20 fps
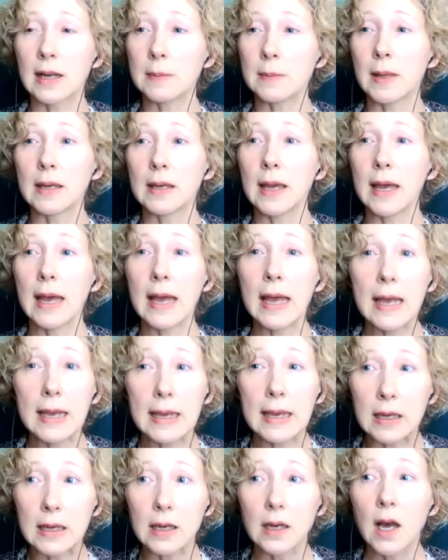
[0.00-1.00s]
and I'm like,
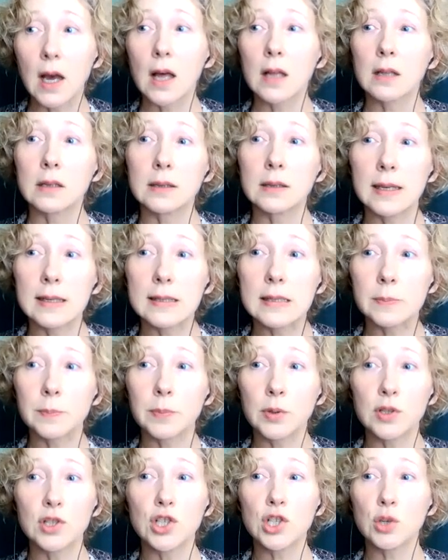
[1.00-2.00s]
hey, let's
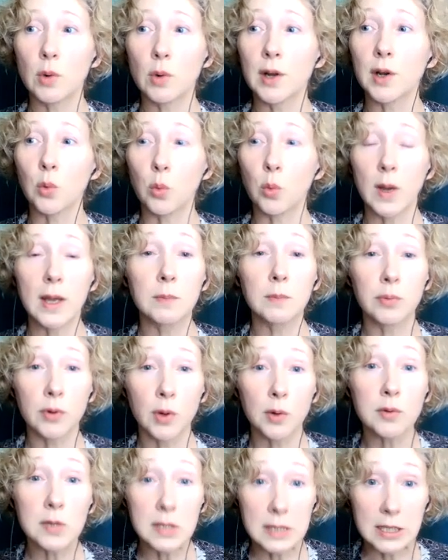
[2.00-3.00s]
put you on a whey
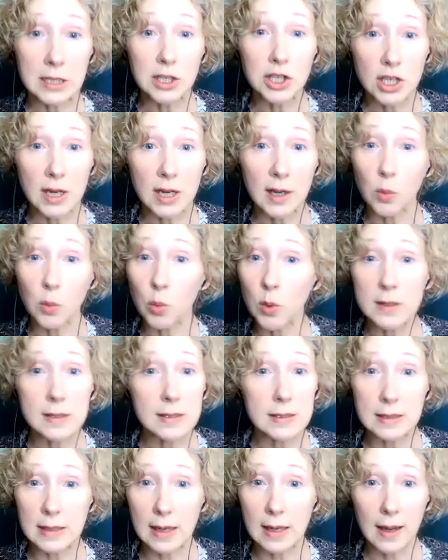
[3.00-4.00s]
protein shake
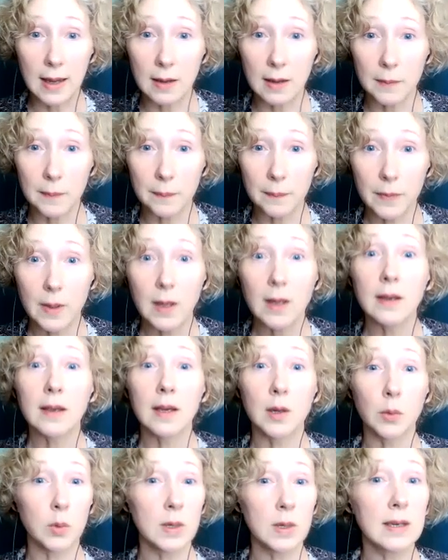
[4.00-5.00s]
once a day.
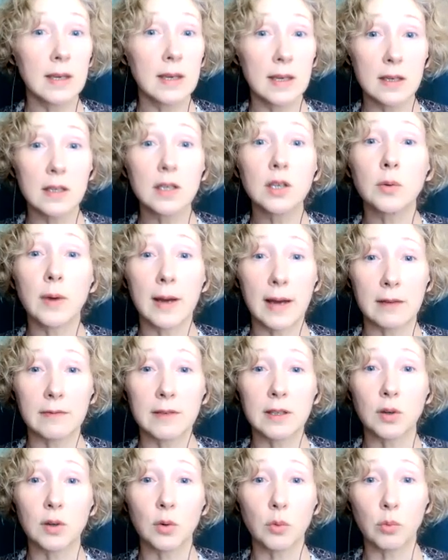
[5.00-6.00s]
Can we get you
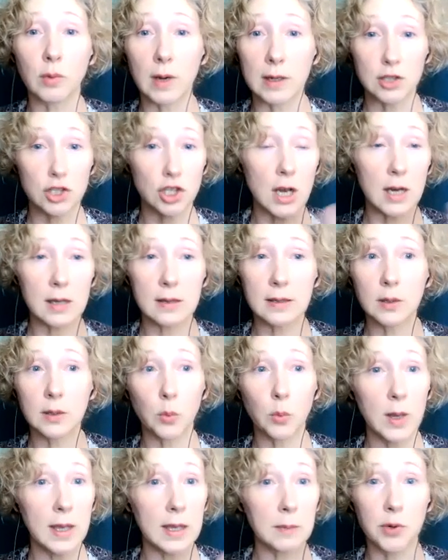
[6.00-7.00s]
having a, a
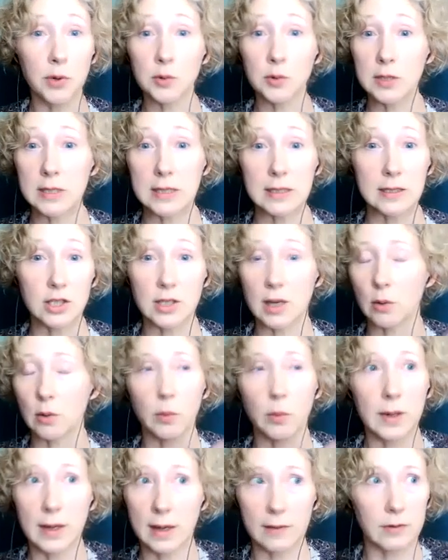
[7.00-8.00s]
chocolate whey protein
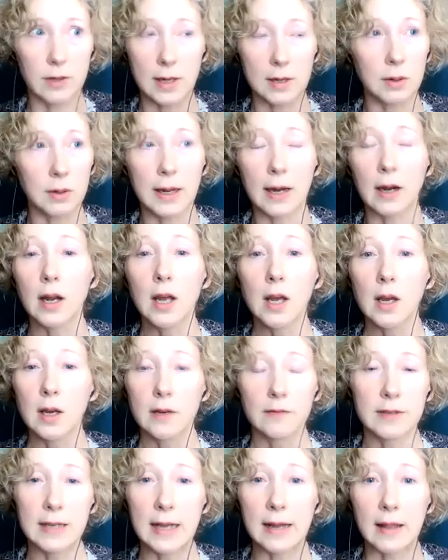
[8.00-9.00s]
or whatever? I don't care,
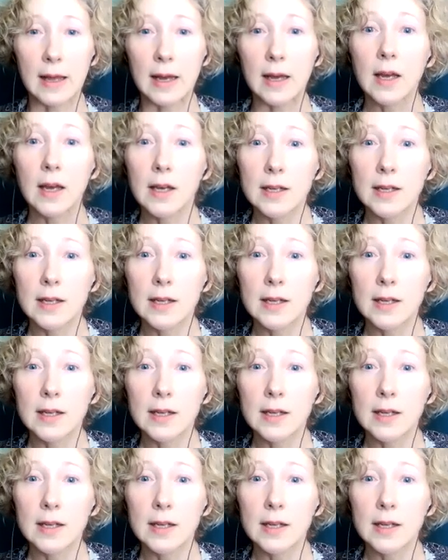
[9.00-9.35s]
vanilla.